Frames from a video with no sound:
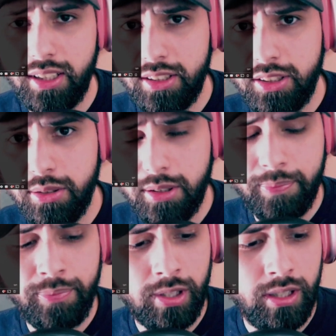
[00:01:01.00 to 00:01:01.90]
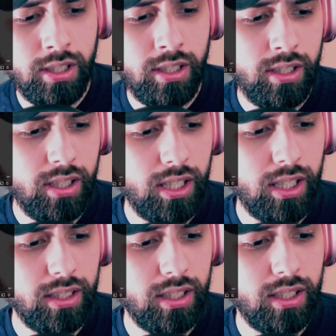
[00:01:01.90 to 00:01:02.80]
into it,
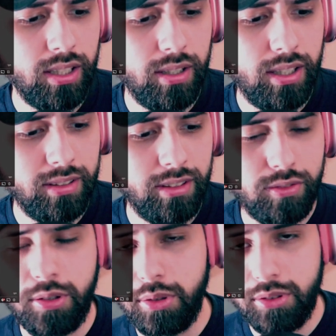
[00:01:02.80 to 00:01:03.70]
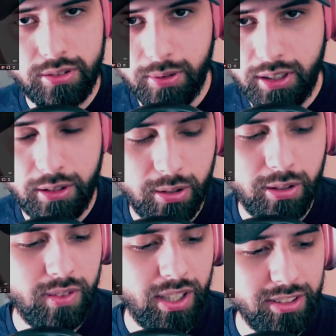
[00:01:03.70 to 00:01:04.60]
and uh of course with
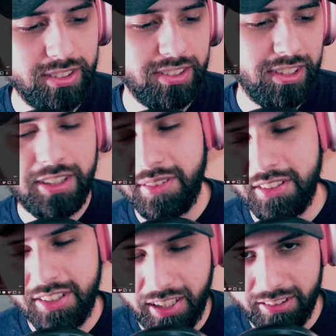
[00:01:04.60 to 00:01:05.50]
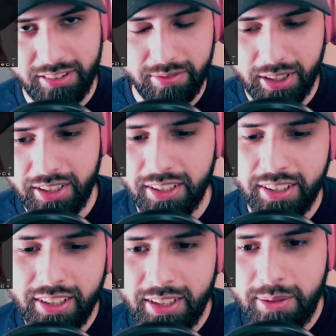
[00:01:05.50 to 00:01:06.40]
coronavirus there's not even a chance of me
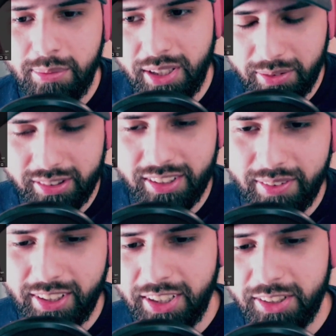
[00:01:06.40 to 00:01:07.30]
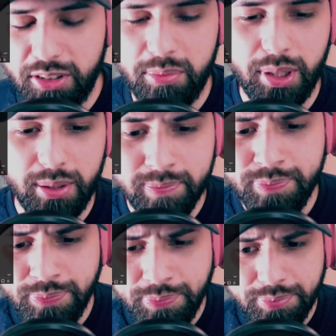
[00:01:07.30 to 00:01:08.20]
being able to leave the country, but
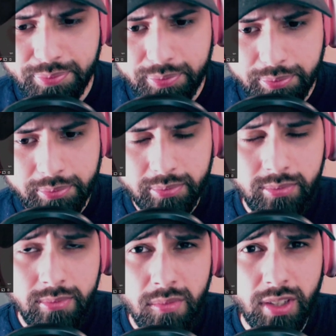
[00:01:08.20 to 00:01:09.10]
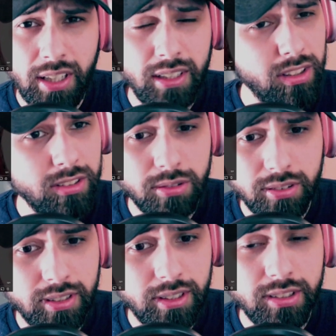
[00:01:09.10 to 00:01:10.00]
it looked,
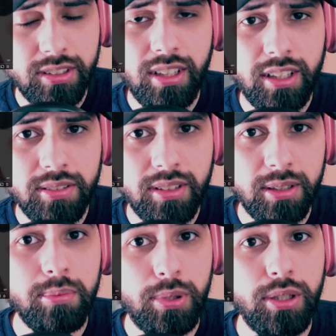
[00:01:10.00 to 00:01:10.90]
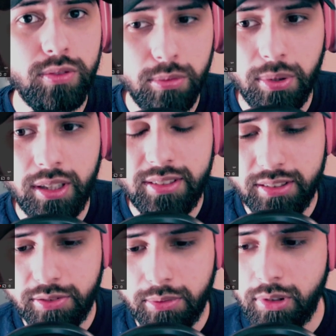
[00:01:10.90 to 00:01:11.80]
there's a lot of like beautiful
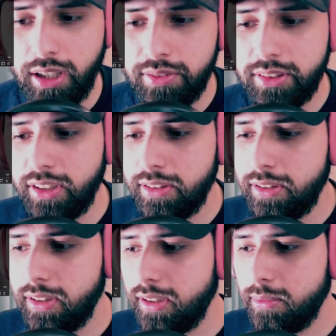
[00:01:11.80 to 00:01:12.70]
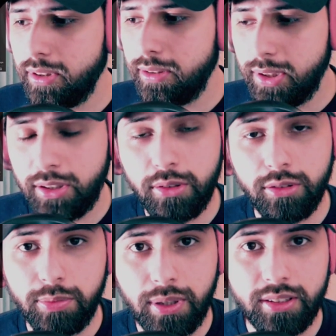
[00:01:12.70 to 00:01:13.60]
places from what I've saw. Um it'd be a cool
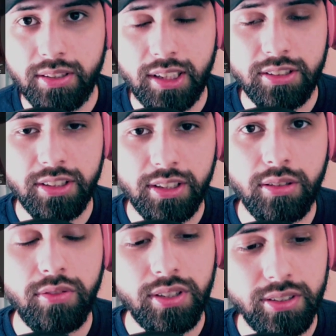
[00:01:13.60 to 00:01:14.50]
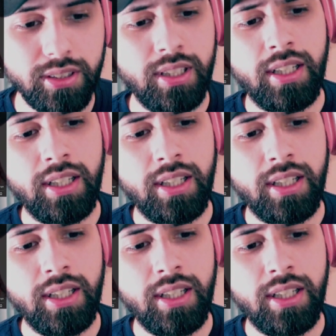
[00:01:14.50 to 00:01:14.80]
spot to actually go and visit